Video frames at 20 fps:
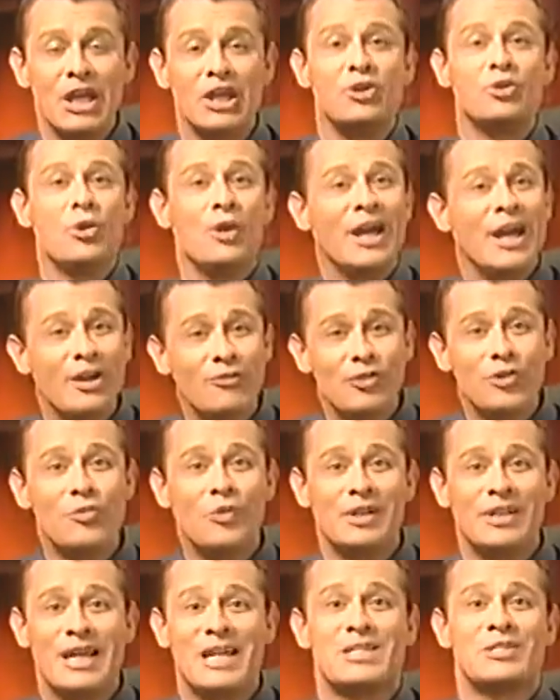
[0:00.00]
You know,
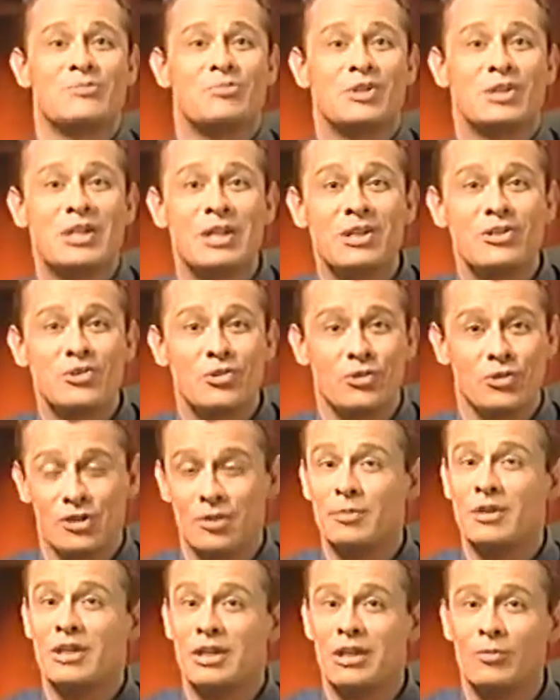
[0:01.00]
everyone has the potential
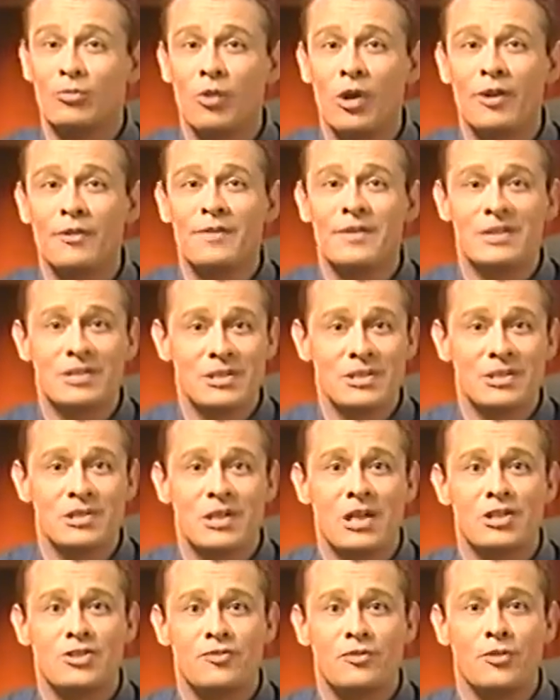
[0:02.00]
to become wealthy and
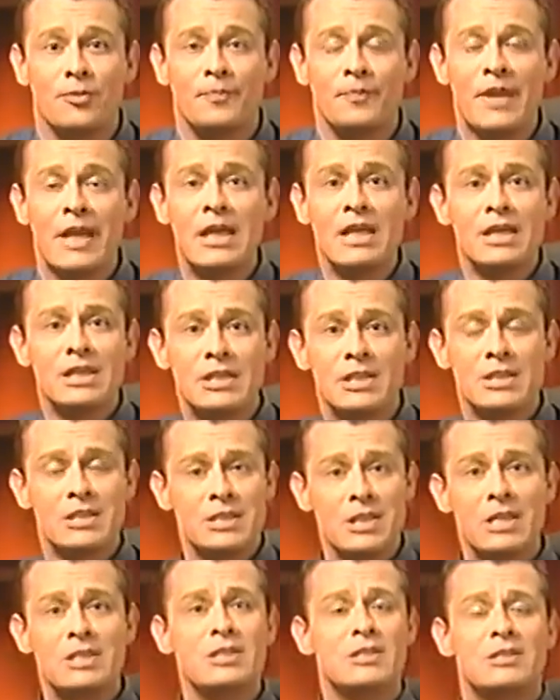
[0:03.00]
successful.
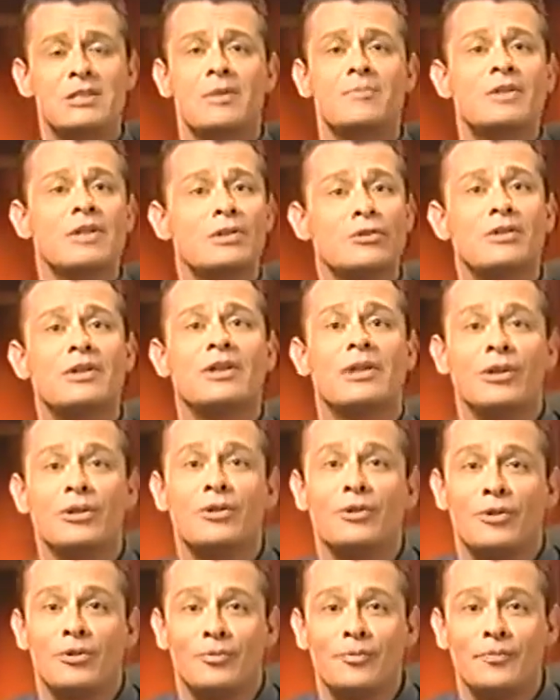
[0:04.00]
Success is something you can
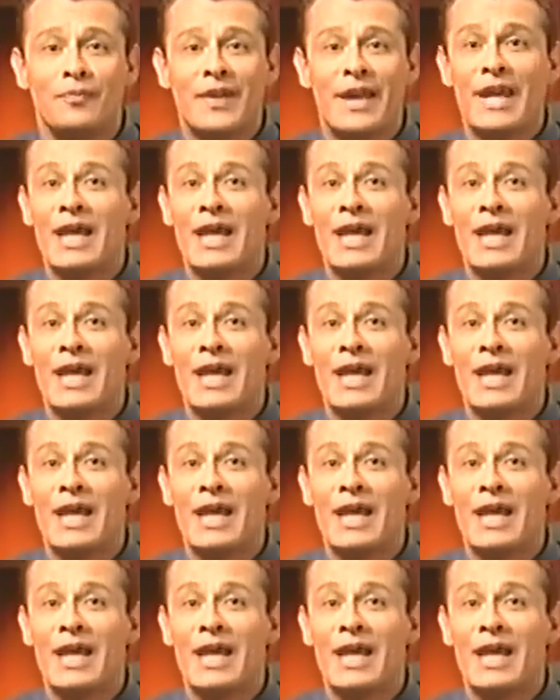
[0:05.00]
learn.